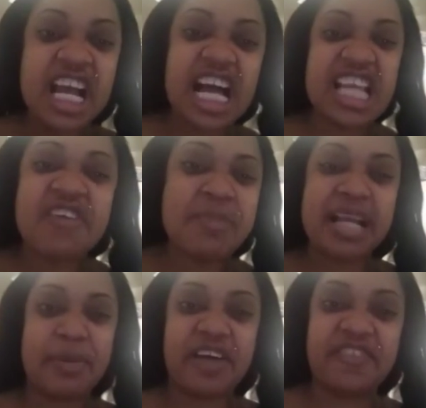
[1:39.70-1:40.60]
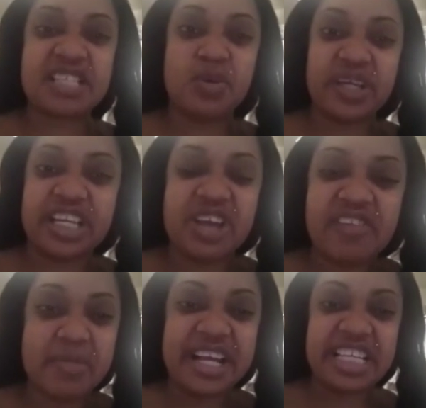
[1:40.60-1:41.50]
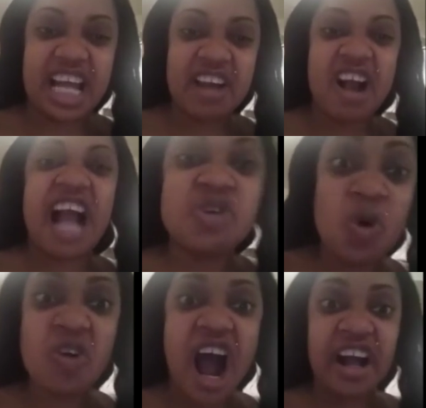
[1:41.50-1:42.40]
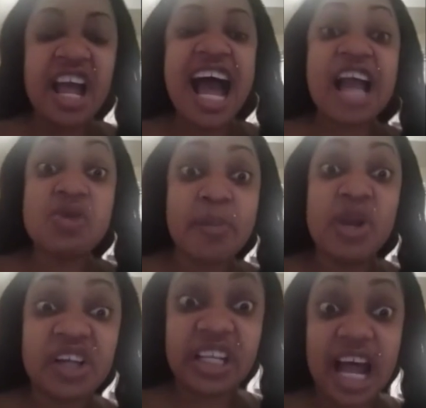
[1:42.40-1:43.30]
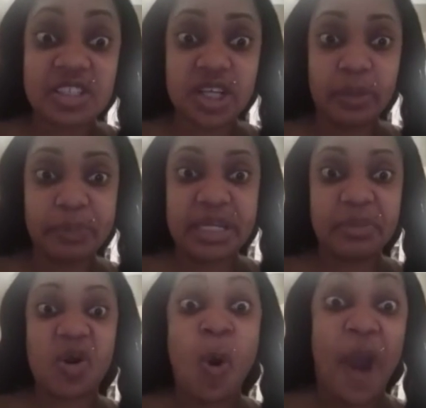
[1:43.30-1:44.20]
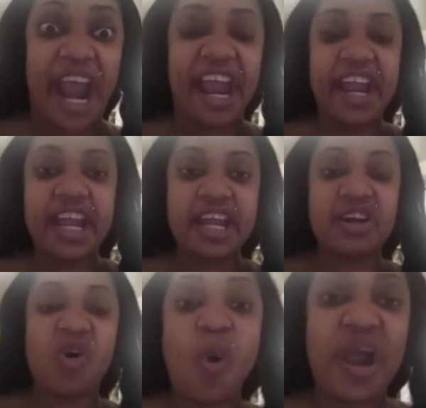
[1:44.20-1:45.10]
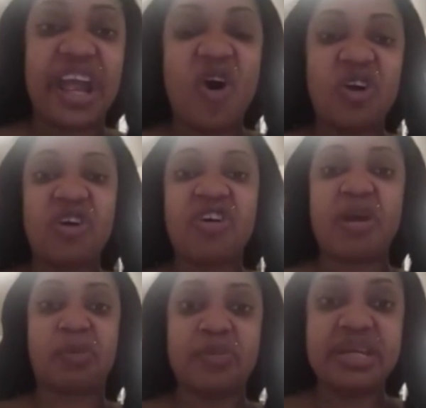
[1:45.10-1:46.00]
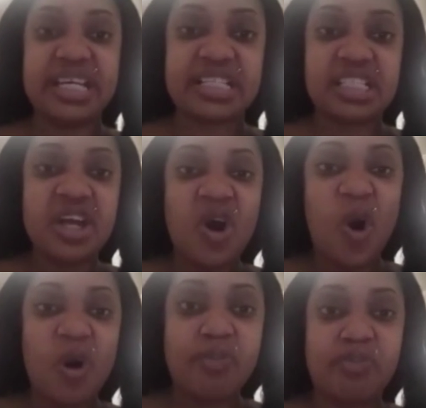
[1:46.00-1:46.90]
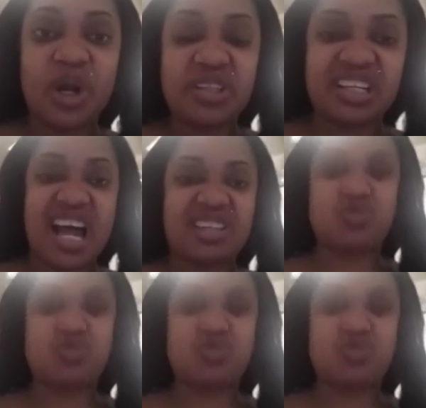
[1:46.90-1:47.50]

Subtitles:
everybody on Facebook hate you, everybody can wrong. Are you wrong? Are you a blood clot trouble people? Go away. Go away. Or reprobate. Or blood clot.